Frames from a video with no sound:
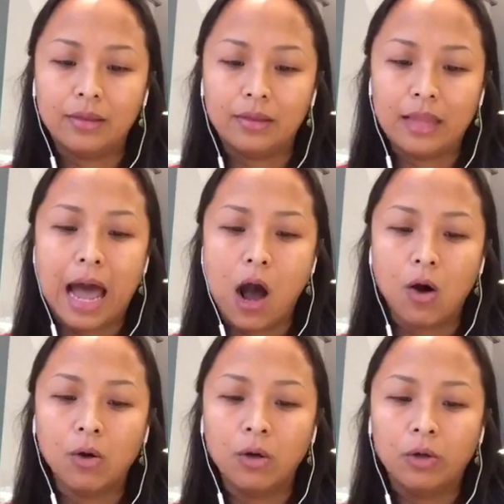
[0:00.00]

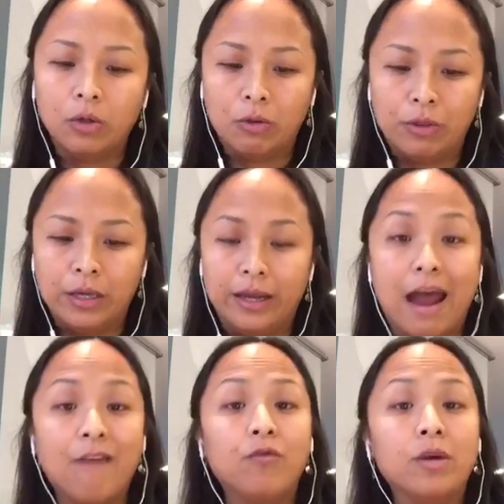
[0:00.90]
now you think
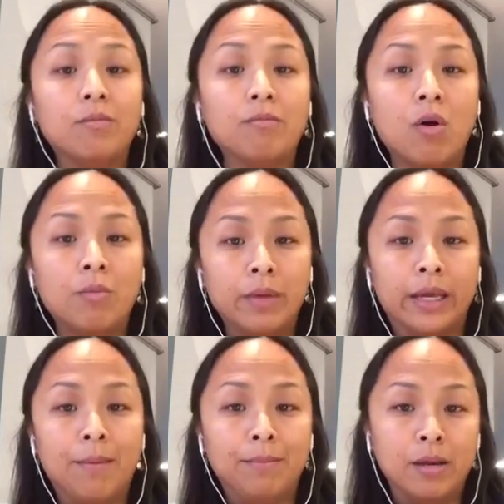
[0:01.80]
every
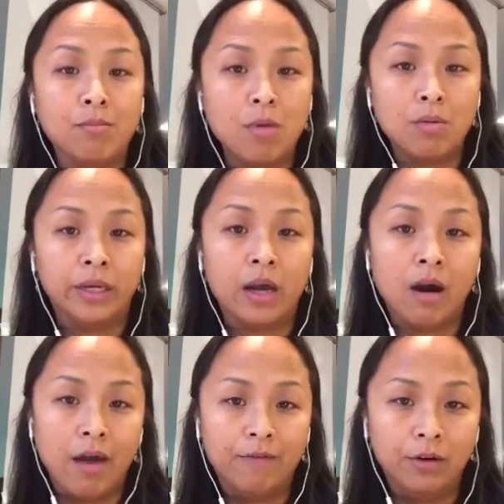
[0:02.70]
moment can be a moment
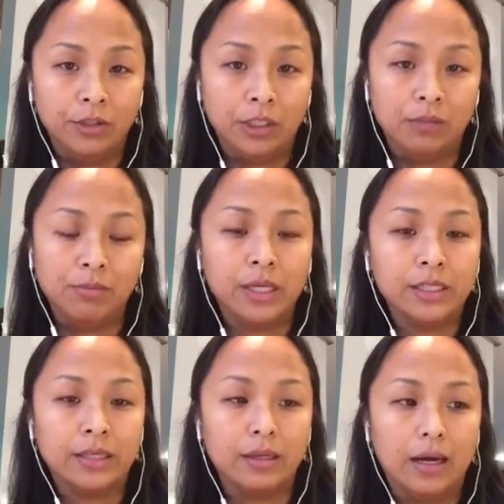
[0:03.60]
of evolution,
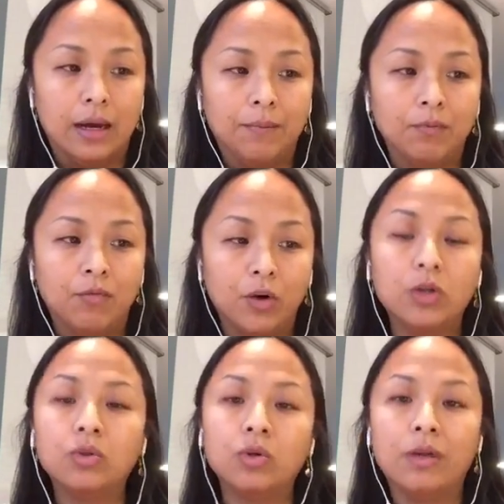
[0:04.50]
because for
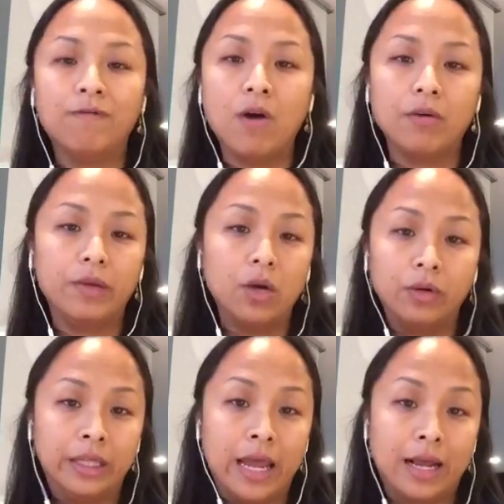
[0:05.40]
you to evolve, it
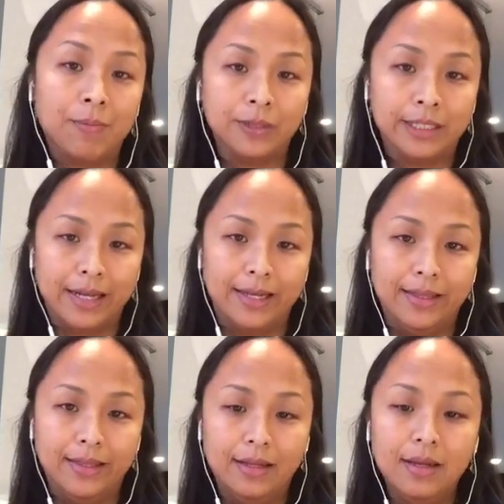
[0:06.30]
only take a couple
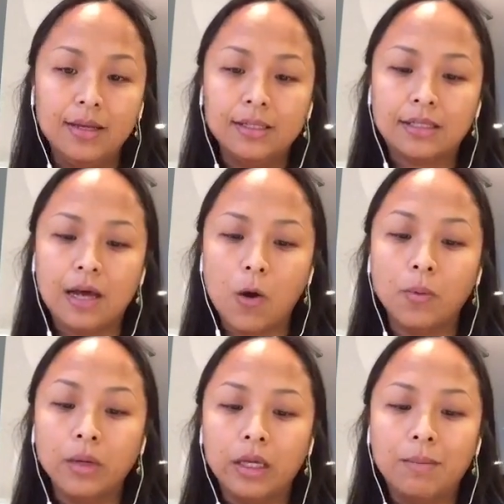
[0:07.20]
seconds.
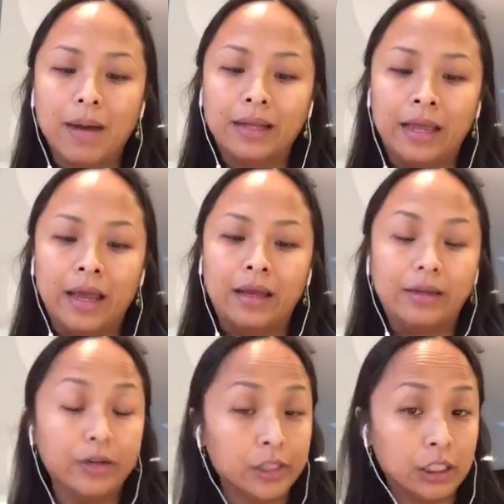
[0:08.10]
So it might take
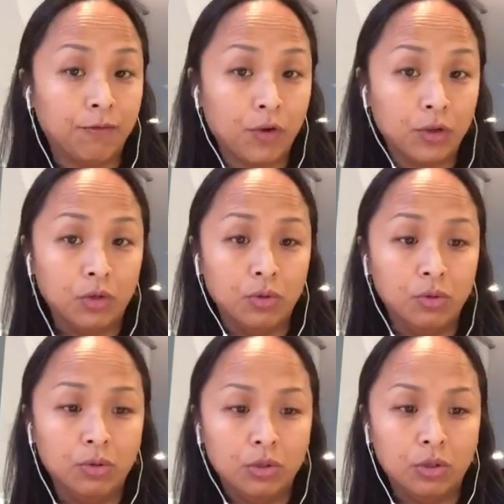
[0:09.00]
years for
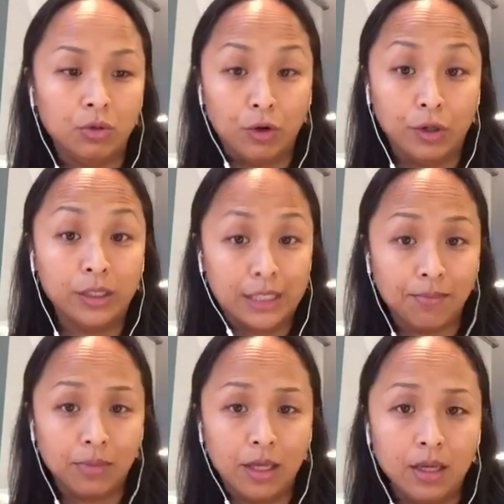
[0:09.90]
you to learn
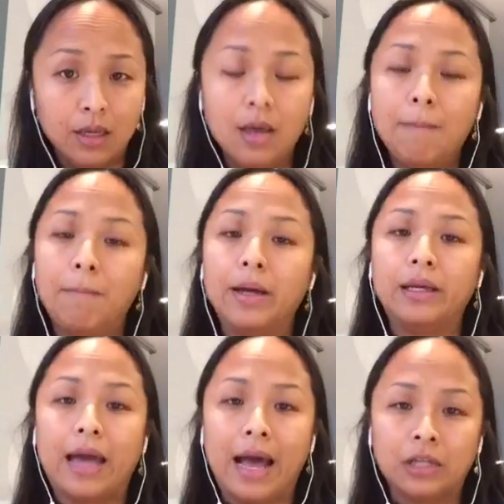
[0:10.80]
something, but
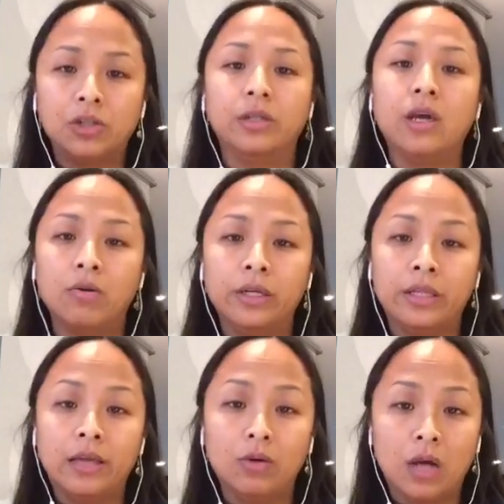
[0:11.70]
it actually only
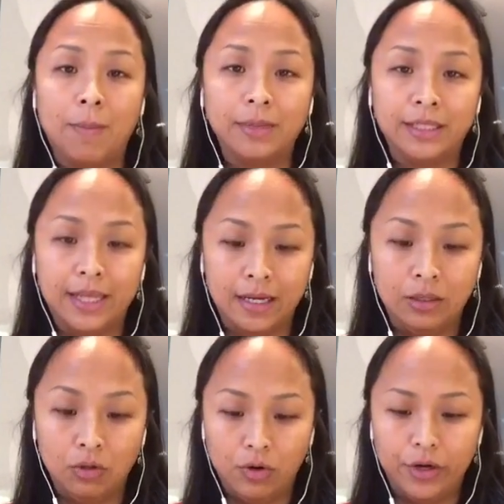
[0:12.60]
take you a couple
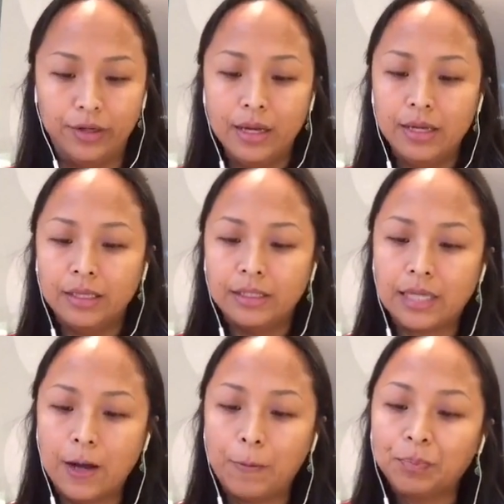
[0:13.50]
seconds to learn.
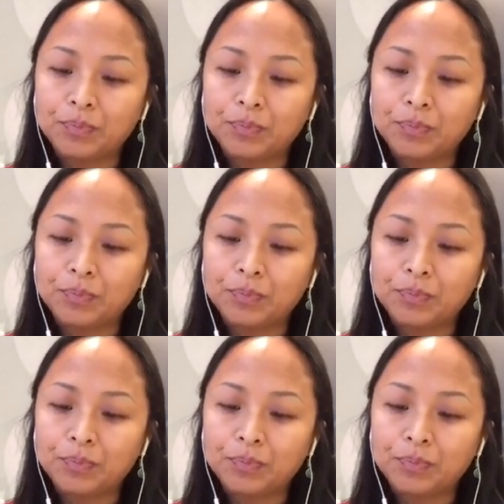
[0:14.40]
So